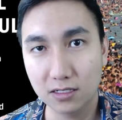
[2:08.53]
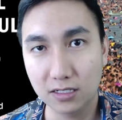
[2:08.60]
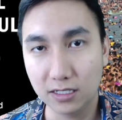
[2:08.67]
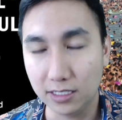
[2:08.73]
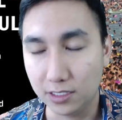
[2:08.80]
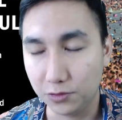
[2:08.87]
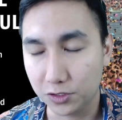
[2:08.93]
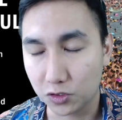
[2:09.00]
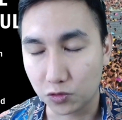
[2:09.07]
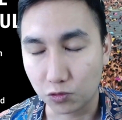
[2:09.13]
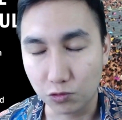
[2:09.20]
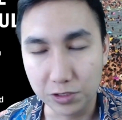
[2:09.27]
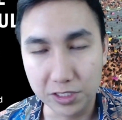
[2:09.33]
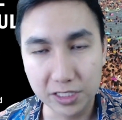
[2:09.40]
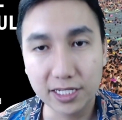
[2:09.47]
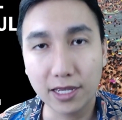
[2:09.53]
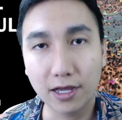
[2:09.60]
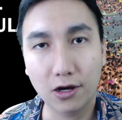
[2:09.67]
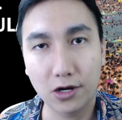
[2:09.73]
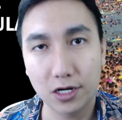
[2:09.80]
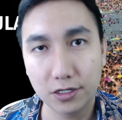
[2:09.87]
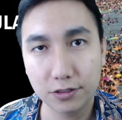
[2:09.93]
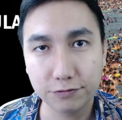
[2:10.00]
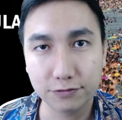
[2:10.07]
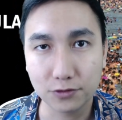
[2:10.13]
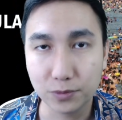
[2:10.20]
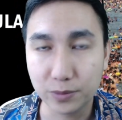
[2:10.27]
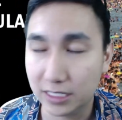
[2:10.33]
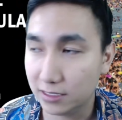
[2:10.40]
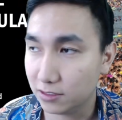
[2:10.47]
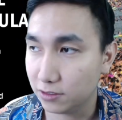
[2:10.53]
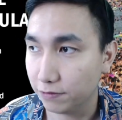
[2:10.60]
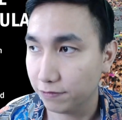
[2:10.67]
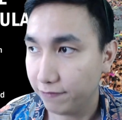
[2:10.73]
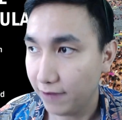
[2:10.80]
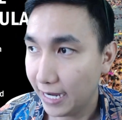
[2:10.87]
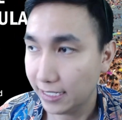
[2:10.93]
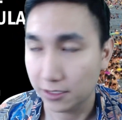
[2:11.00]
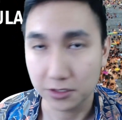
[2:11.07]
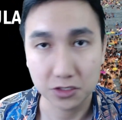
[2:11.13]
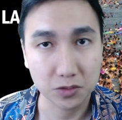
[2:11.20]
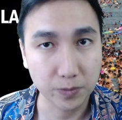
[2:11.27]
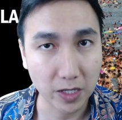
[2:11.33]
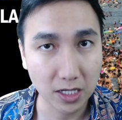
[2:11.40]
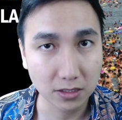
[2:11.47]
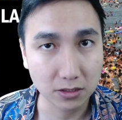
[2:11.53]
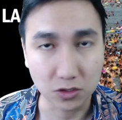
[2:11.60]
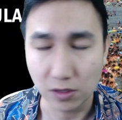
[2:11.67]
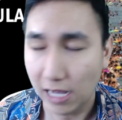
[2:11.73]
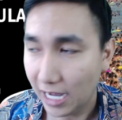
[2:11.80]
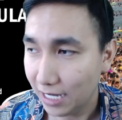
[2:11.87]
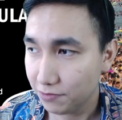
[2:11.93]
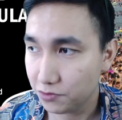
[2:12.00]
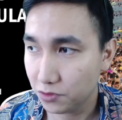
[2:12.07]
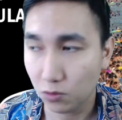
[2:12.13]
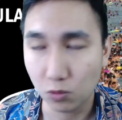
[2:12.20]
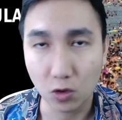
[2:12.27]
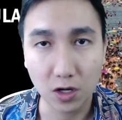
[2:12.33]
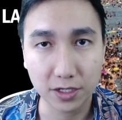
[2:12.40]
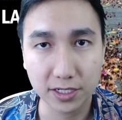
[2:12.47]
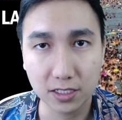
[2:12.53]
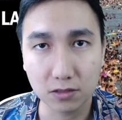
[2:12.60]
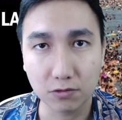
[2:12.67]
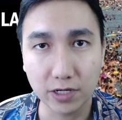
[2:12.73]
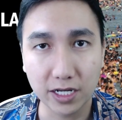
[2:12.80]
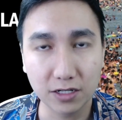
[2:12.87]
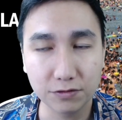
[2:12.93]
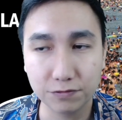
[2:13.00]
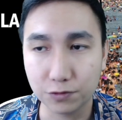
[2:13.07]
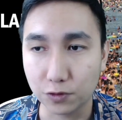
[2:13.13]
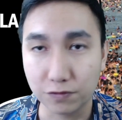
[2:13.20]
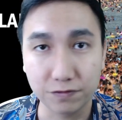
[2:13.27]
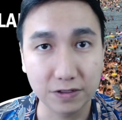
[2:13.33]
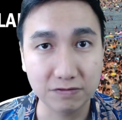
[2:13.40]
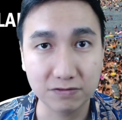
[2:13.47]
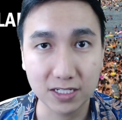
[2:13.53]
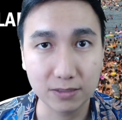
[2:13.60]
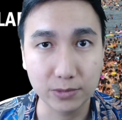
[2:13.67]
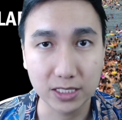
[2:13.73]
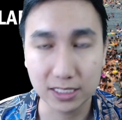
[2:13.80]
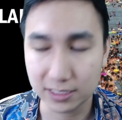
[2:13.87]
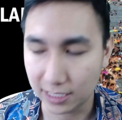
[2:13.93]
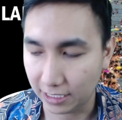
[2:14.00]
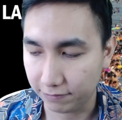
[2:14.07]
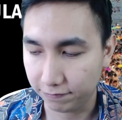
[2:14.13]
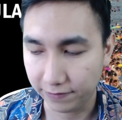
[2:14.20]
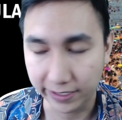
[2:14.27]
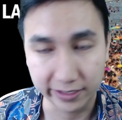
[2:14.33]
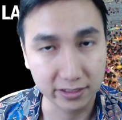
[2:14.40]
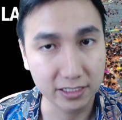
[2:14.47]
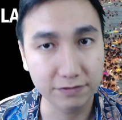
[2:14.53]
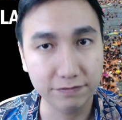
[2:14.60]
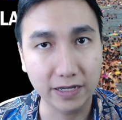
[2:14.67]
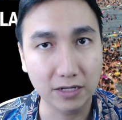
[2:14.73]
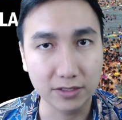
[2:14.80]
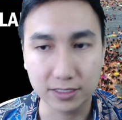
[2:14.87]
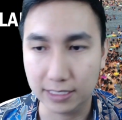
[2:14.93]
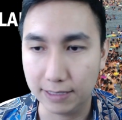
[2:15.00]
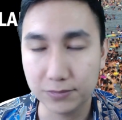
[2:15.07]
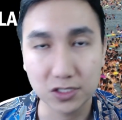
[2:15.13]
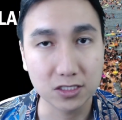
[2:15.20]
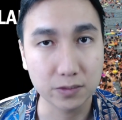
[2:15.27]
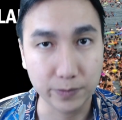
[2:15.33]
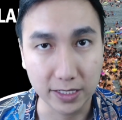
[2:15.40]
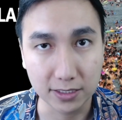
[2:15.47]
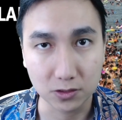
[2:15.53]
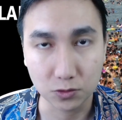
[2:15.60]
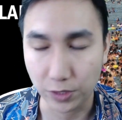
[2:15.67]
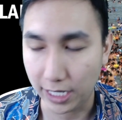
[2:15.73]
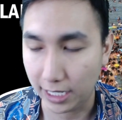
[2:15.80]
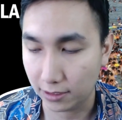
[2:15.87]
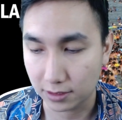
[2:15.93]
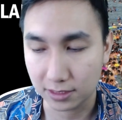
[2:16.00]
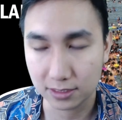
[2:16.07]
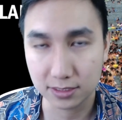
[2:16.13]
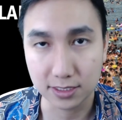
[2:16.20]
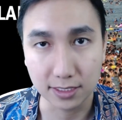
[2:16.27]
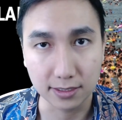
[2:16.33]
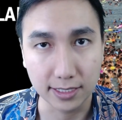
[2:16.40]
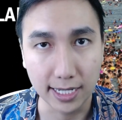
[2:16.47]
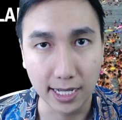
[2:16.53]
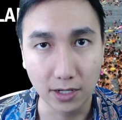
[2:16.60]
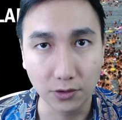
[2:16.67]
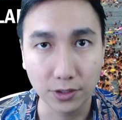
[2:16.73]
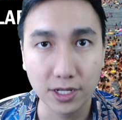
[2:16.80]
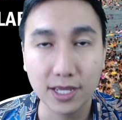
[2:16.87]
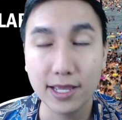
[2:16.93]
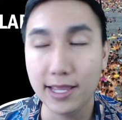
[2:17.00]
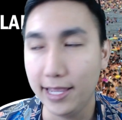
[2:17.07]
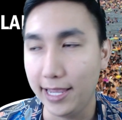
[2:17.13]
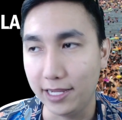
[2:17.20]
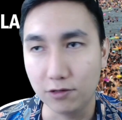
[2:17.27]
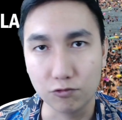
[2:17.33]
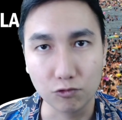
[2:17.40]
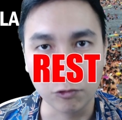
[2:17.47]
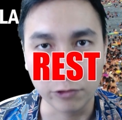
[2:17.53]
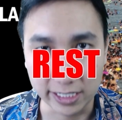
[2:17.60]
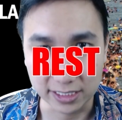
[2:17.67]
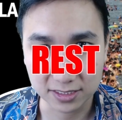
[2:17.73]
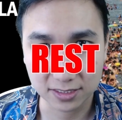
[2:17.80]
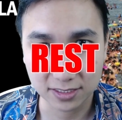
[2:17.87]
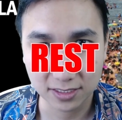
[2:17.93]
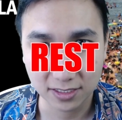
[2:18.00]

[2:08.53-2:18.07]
It was really hard for me to find a spot, so after walking around for 15 minutes, I finally found an empty space where I could sit down and rest.